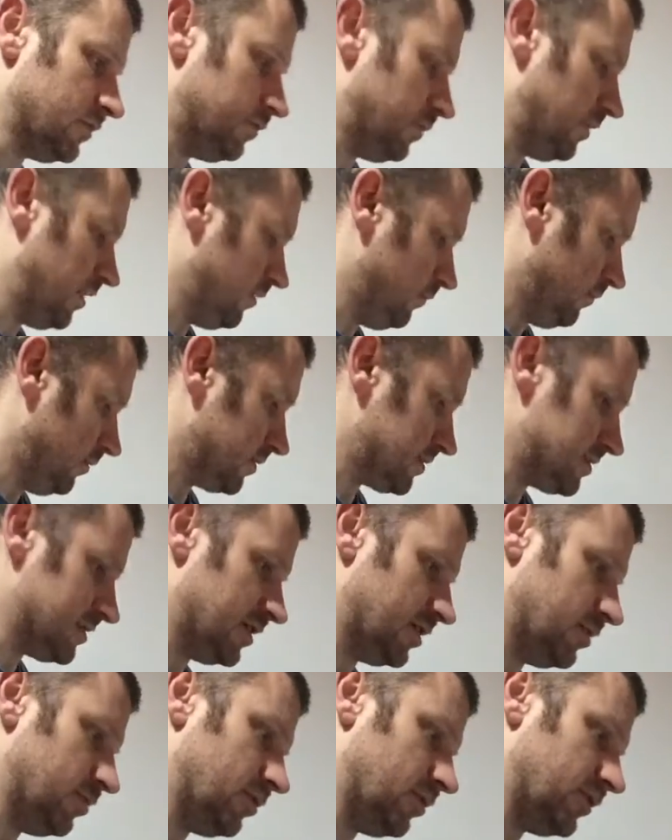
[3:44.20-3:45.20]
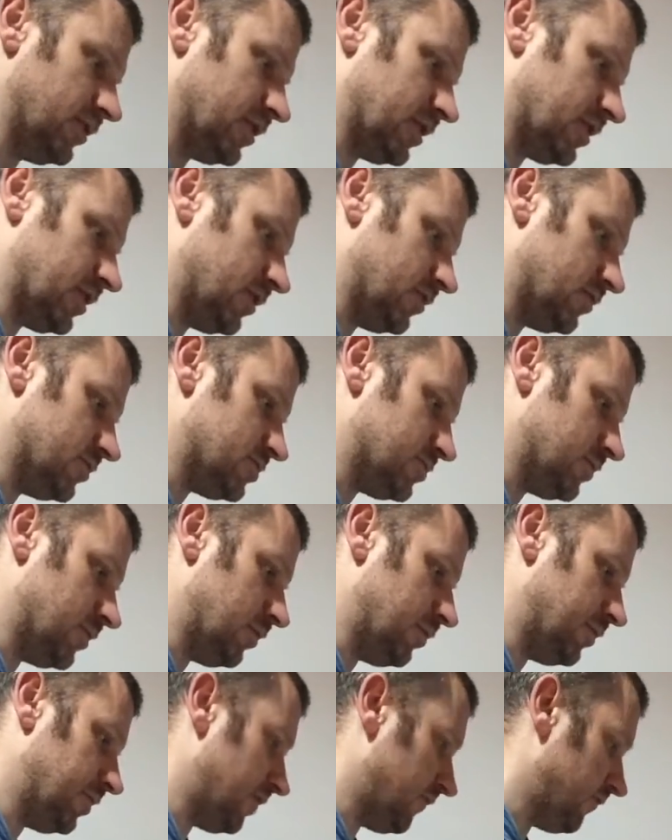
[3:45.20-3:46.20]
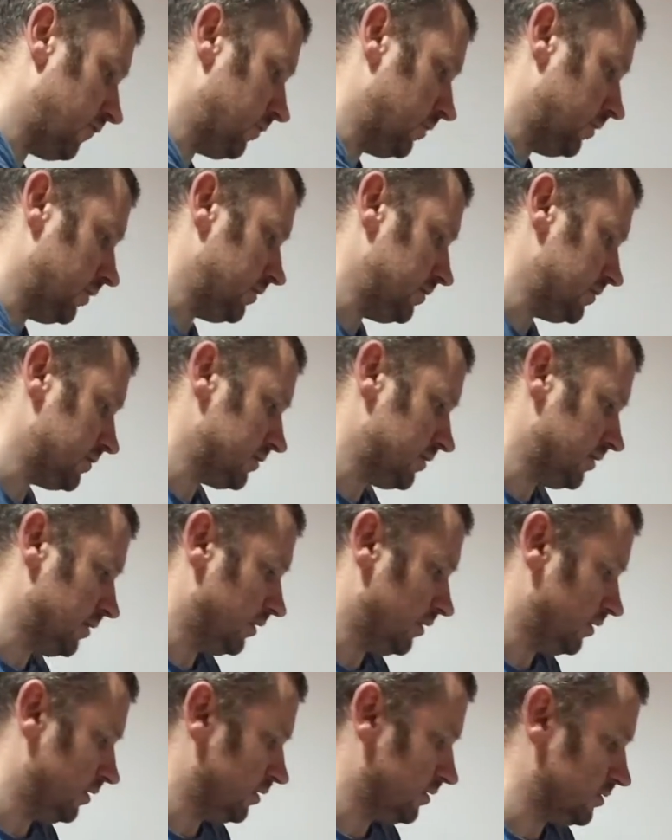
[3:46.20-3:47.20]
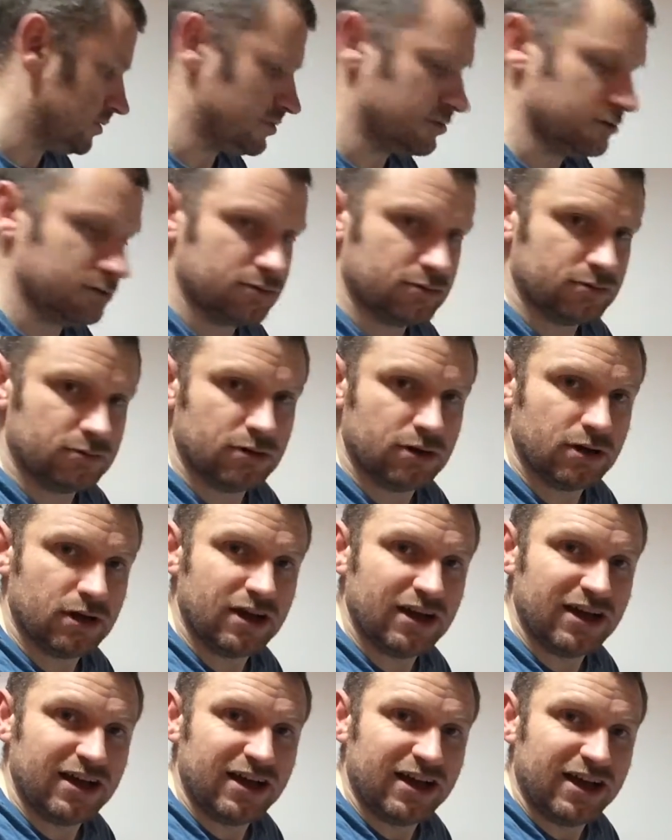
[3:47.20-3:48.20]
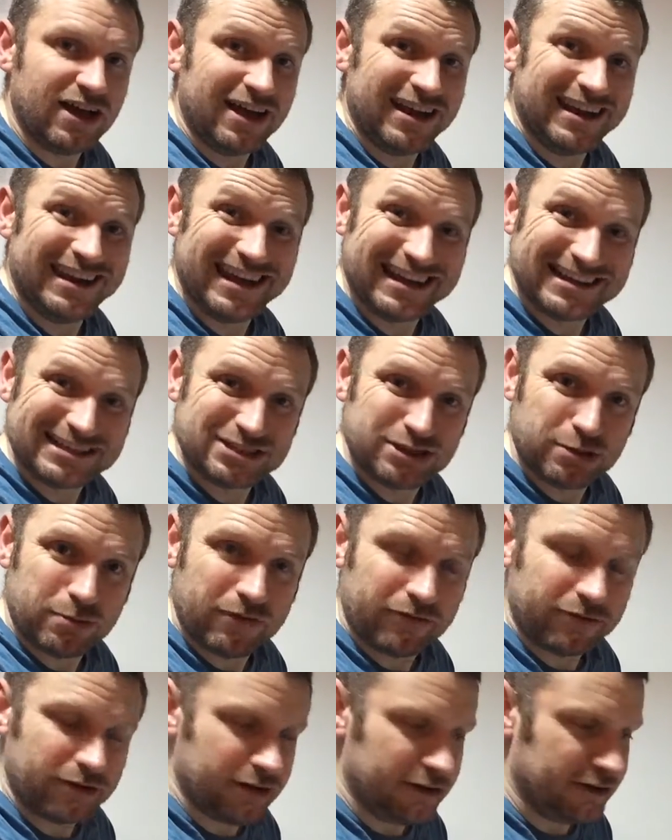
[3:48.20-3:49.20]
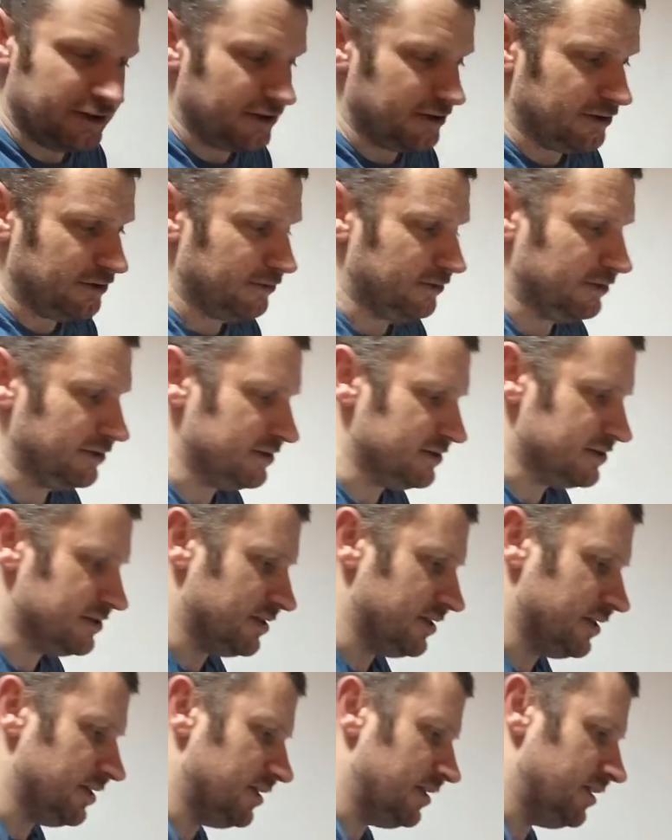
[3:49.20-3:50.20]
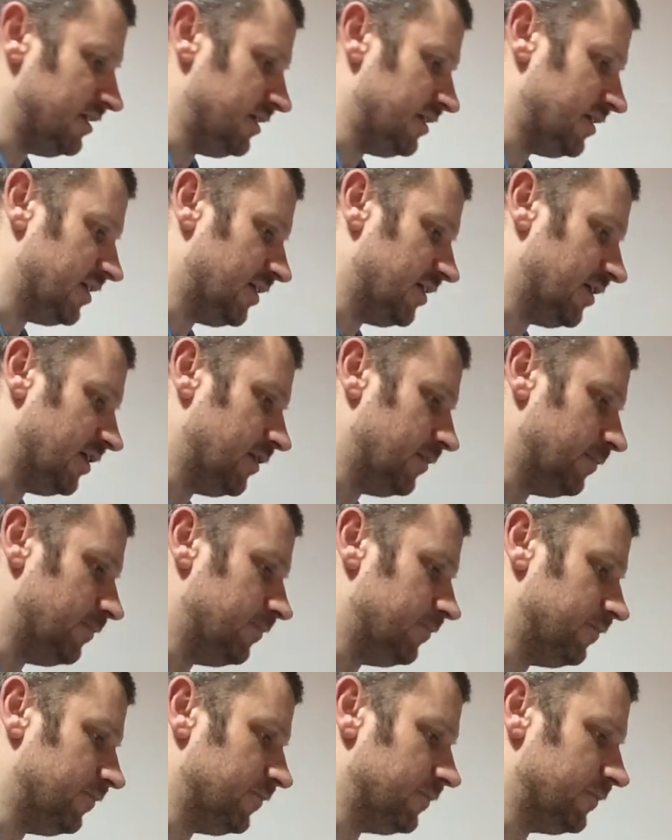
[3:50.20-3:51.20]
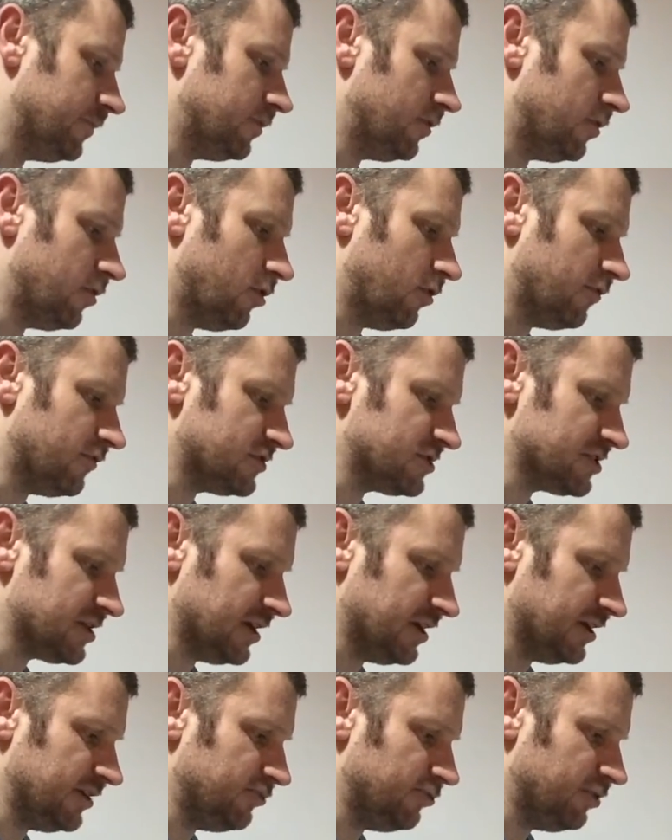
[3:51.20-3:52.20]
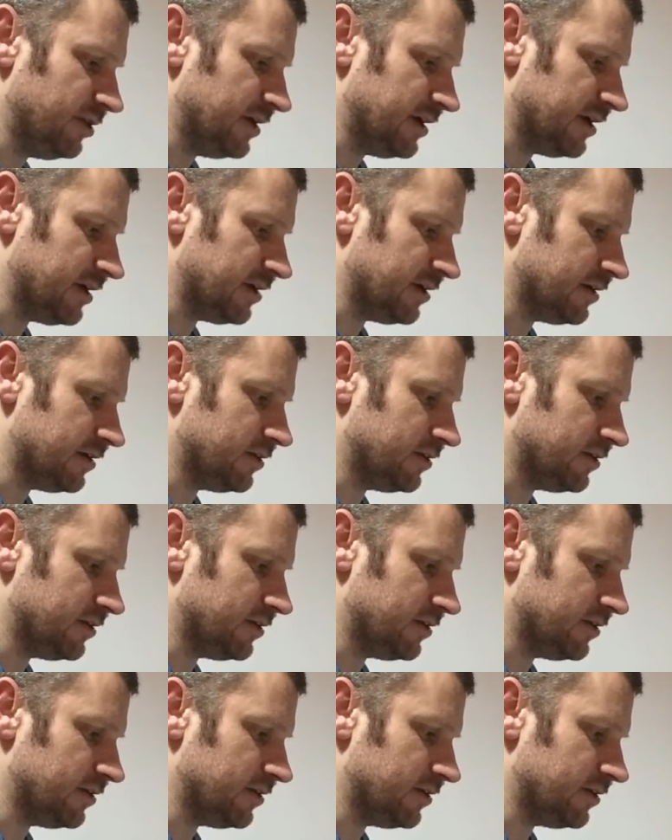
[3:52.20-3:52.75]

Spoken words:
Paintwork's terrible on that car as well, but never mind. So next job I've got to do is the offside rear